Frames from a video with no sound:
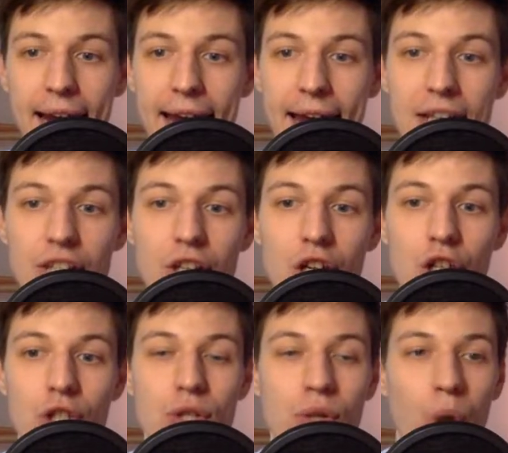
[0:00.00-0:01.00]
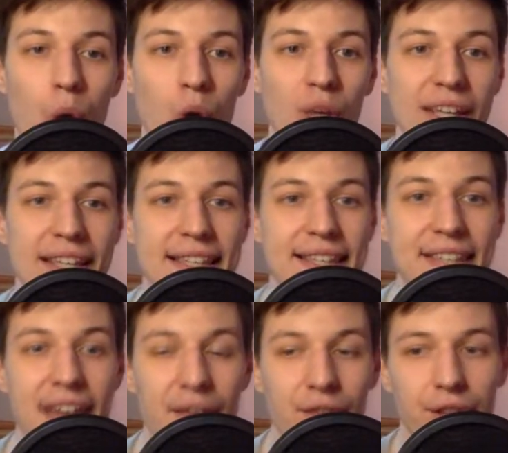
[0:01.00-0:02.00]
can do only
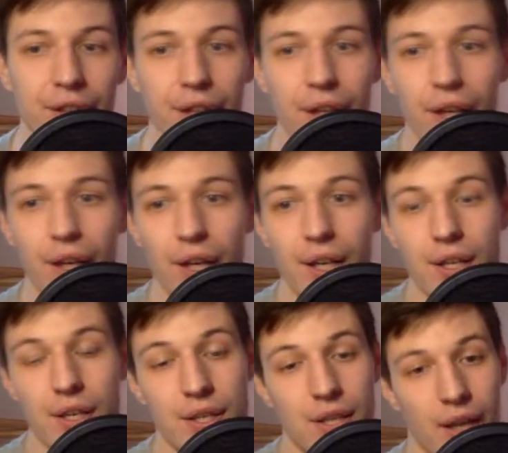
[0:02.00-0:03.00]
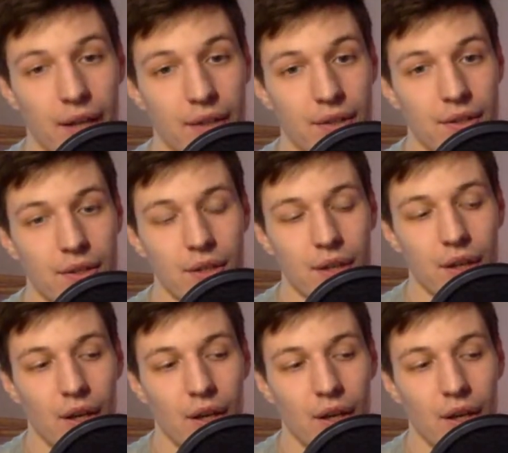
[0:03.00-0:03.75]
7 seconds.